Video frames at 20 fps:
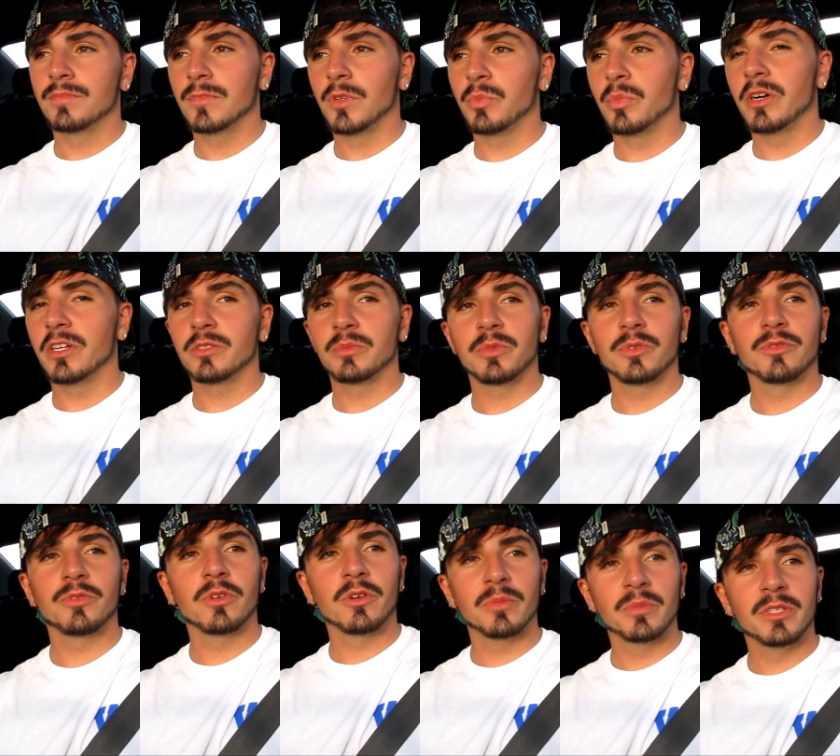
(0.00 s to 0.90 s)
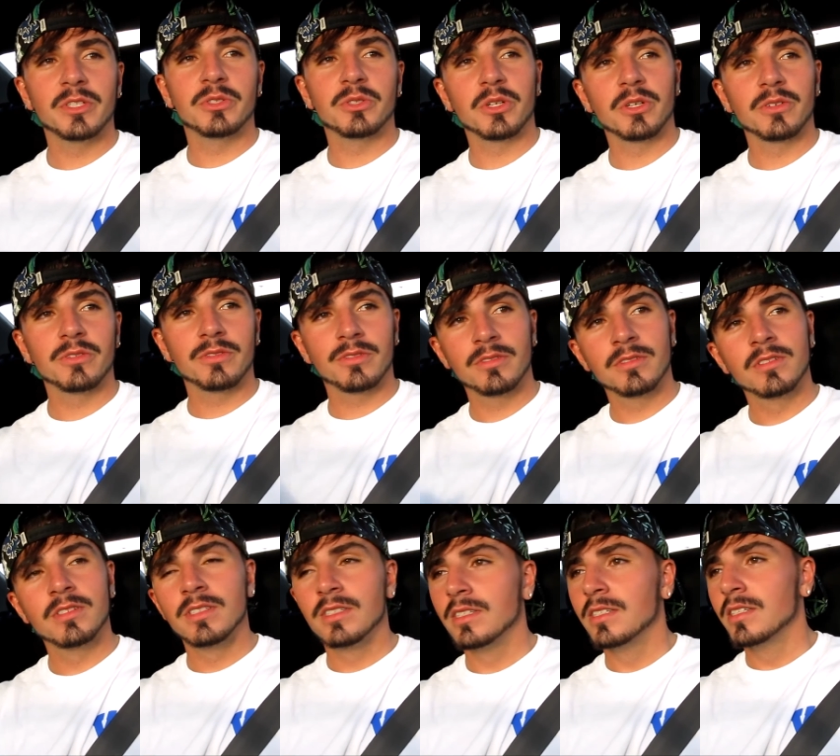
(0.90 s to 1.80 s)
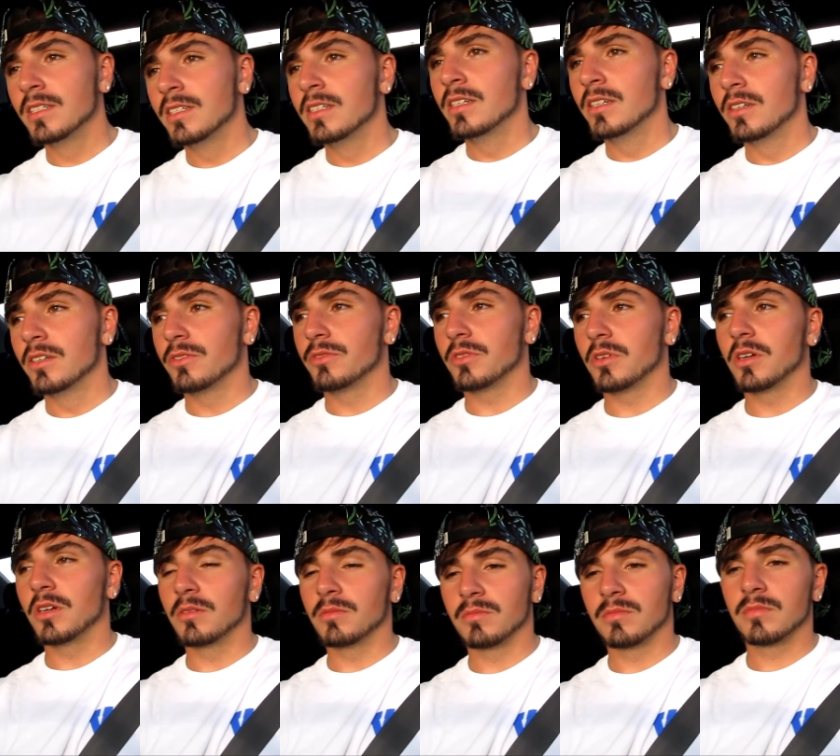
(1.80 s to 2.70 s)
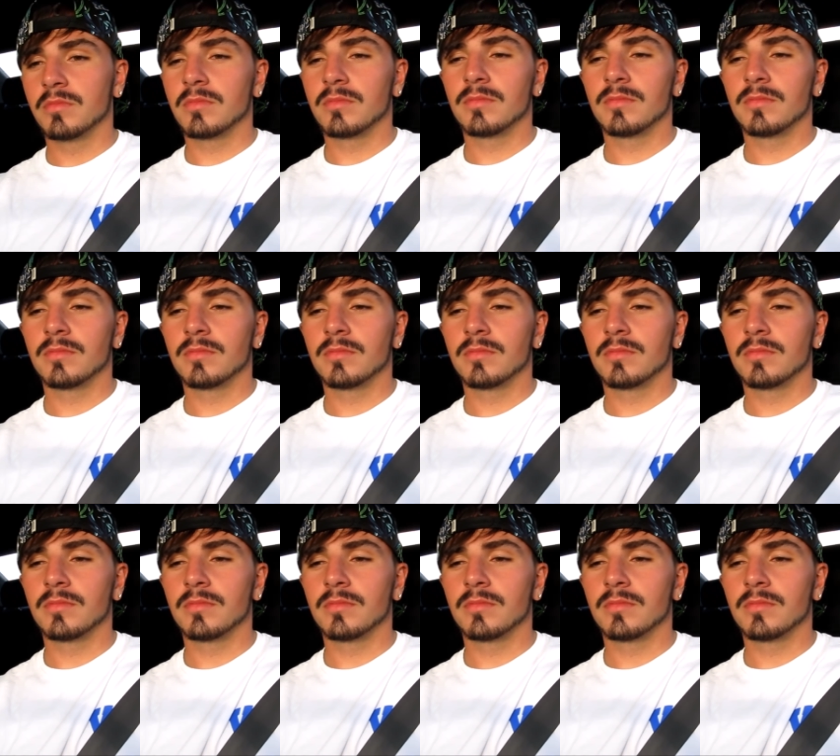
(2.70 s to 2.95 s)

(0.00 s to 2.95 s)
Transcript: The person before me drove from